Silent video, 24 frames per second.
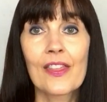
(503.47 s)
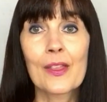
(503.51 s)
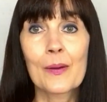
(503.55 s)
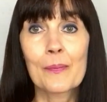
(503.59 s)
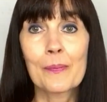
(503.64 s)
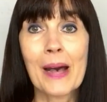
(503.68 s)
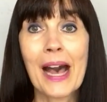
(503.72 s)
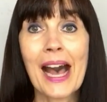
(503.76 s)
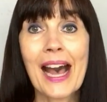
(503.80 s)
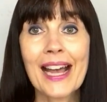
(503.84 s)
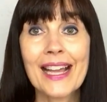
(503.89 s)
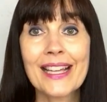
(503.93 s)
The
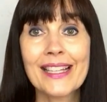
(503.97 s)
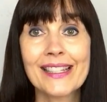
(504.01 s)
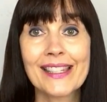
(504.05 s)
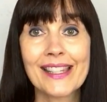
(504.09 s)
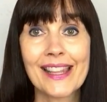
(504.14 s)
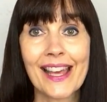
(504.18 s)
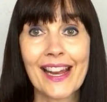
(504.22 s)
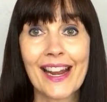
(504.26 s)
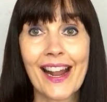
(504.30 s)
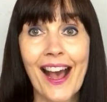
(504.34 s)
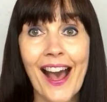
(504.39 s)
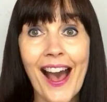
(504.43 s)
pies
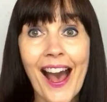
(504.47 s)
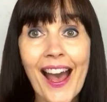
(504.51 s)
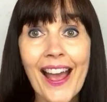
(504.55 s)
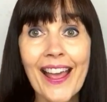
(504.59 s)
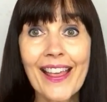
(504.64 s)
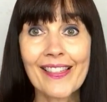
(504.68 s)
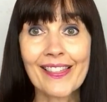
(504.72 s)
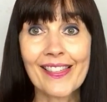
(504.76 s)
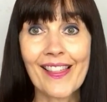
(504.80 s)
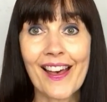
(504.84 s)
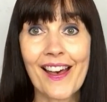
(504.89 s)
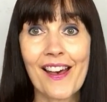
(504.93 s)
that
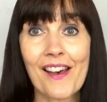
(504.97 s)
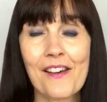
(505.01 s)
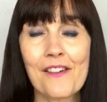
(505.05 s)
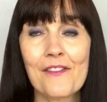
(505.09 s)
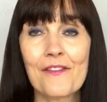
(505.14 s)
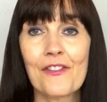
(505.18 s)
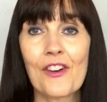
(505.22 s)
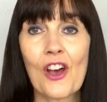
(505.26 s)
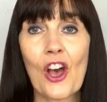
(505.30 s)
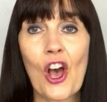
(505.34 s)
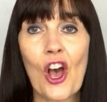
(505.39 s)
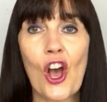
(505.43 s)
I
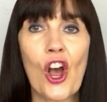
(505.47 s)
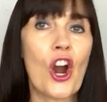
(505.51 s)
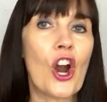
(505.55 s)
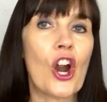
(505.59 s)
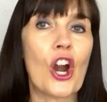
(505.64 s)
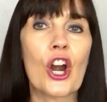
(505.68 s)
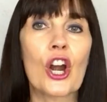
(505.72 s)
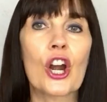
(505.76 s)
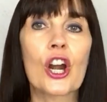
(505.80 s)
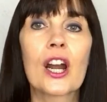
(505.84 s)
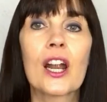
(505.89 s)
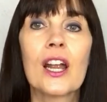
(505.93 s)
love
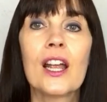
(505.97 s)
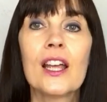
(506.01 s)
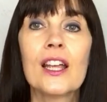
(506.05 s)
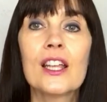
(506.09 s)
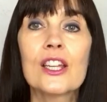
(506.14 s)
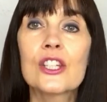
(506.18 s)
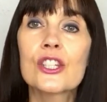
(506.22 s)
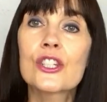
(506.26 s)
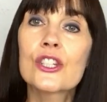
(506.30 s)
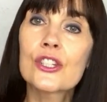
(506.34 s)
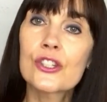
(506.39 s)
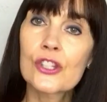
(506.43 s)
are
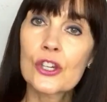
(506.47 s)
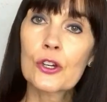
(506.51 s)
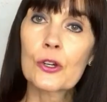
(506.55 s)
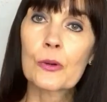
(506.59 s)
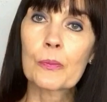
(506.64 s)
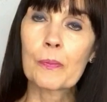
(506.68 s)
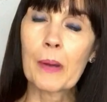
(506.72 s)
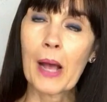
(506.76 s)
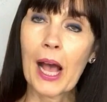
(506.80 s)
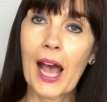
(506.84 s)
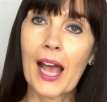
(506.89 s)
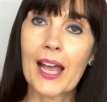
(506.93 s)

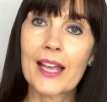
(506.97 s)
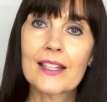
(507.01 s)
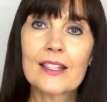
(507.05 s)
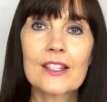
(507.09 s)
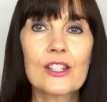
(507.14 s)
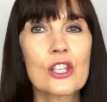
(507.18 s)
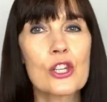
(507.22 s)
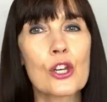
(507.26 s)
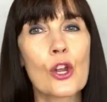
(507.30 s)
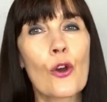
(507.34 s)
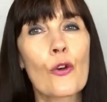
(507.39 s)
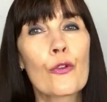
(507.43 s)
dessert
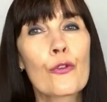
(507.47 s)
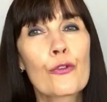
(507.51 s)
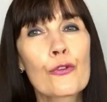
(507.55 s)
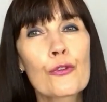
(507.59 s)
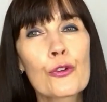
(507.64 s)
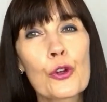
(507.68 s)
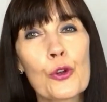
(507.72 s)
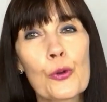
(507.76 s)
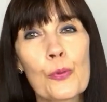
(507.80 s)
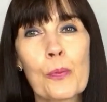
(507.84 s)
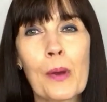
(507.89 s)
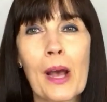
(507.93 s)
pies, you know,
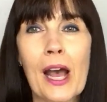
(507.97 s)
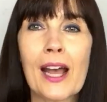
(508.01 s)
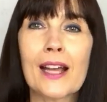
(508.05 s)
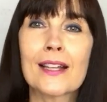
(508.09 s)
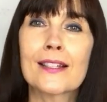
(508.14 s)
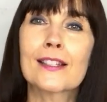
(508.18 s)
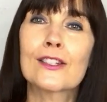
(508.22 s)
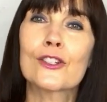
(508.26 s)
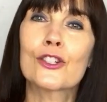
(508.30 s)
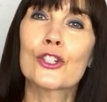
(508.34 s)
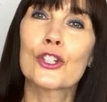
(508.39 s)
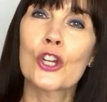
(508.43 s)
fruit
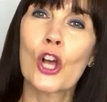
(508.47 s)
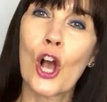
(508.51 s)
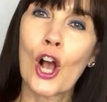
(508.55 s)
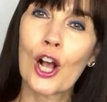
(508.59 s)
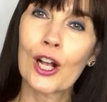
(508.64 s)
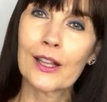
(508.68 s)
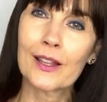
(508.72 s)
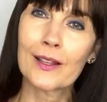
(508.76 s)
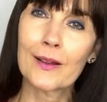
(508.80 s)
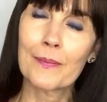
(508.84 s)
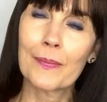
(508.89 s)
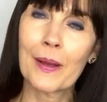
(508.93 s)
pies and
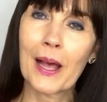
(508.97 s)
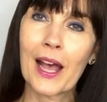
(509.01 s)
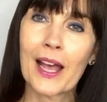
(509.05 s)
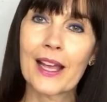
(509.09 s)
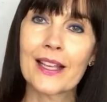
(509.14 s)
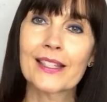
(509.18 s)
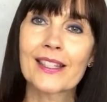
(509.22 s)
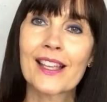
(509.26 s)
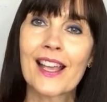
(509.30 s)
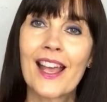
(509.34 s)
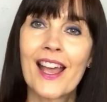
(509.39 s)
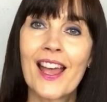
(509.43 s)
chocolate
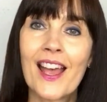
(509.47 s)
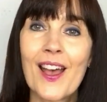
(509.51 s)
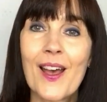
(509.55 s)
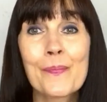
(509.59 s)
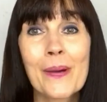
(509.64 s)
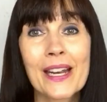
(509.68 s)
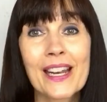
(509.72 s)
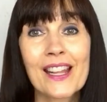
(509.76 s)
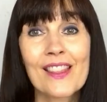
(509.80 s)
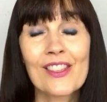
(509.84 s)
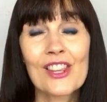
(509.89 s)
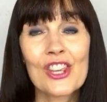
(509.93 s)
pies.
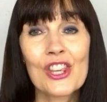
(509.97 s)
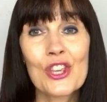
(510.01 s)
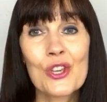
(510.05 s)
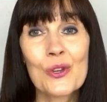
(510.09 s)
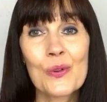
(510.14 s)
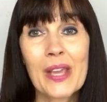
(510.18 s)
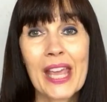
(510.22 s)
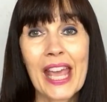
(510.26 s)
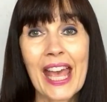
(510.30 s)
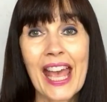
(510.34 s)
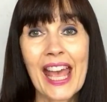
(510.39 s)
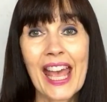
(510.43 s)
But in
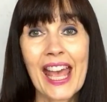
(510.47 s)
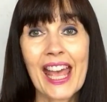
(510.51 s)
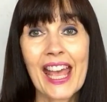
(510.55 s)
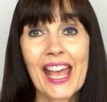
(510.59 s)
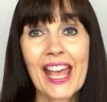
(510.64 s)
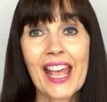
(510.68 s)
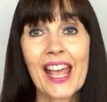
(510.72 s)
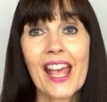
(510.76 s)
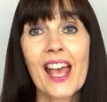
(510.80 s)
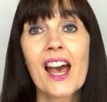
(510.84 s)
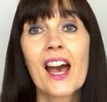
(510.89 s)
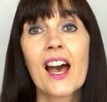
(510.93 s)
the
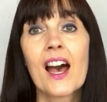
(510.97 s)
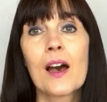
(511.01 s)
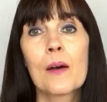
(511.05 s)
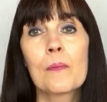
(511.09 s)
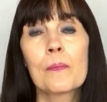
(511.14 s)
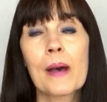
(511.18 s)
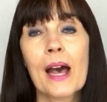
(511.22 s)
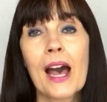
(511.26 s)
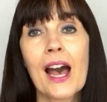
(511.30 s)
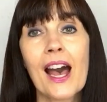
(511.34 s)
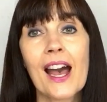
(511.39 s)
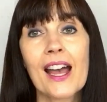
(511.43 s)
UK,
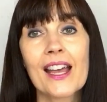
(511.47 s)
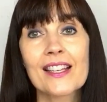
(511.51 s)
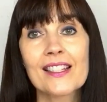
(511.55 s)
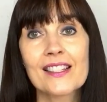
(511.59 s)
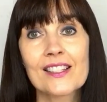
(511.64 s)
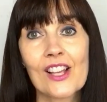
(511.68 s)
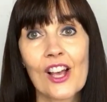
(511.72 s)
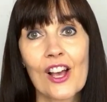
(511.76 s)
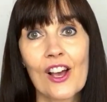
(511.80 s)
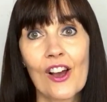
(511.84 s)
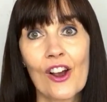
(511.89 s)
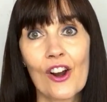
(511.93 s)

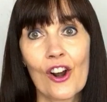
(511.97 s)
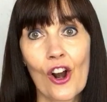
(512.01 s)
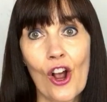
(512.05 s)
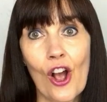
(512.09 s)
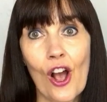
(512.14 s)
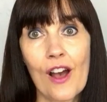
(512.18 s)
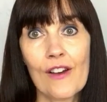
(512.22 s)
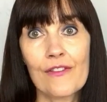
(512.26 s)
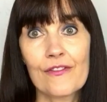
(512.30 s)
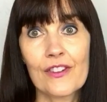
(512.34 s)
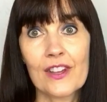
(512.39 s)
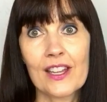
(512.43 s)
pies are
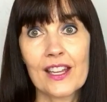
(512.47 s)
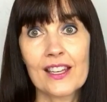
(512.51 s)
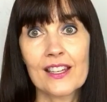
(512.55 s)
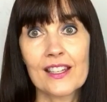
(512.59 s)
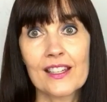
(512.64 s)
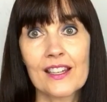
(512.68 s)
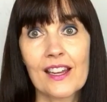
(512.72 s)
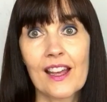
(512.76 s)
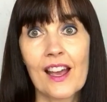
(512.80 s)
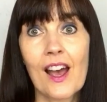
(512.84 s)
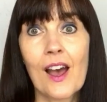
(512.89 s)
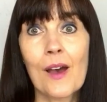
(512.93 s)

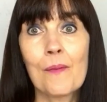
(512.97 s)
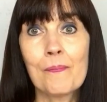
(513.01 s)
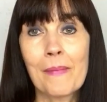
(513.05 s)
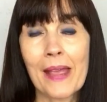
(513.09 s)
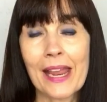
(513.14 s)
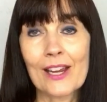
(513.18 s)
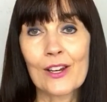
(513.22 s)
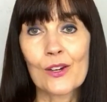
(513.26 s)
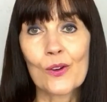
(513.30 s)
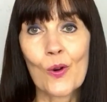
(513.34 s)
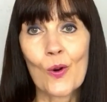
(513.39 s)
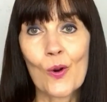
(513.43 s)
often a
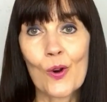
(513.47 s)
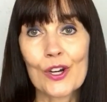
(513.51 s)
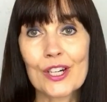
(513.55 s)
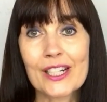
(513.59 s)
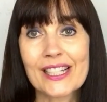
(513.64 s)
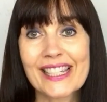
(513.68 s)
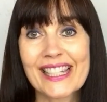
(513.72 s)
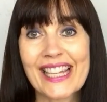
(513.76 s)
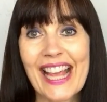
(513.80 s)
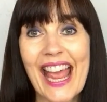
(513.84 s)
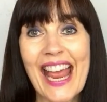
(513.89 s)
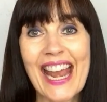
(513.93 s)
main
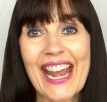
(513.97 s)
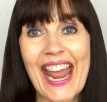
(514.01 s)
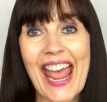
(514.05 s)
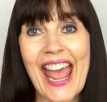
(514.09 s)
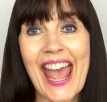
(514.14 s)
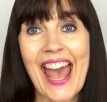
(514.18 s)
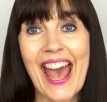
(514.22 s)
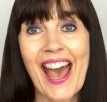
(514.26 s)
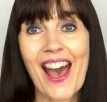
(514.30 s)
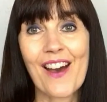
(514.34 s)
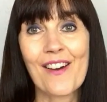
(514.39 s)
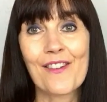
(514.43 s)
course and
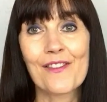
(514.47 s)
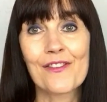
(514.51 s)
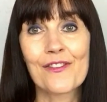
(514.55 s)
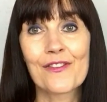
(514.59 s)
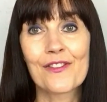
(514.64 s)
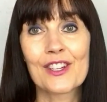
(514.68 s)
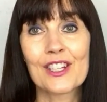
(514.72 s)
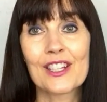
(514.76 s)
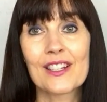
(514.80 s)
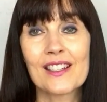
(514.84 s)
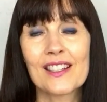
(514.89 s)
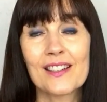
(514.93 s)
have
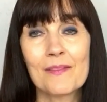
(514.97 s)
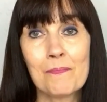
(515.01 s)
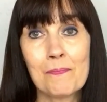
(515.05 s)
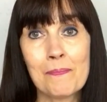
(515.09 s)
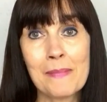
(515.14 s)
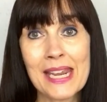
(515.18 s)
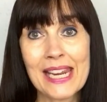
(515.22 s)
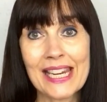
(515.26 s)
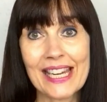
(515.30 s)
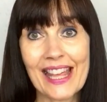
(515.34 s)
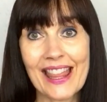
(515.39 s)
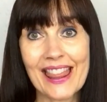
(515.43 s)

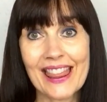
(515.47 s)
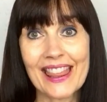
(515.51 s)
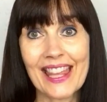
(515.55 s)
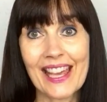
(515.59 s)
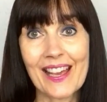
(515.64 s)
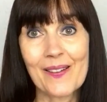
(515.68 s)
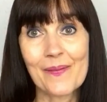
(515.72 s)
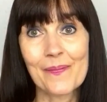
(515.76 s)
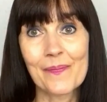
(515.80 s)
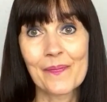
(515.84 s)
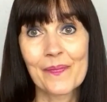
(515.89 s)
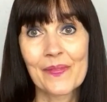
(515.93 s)
meat in
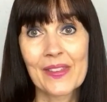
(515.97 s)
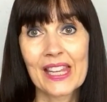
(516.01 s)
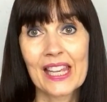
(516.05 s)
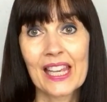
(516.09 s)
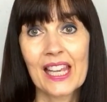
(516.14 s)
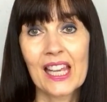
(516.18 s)
them,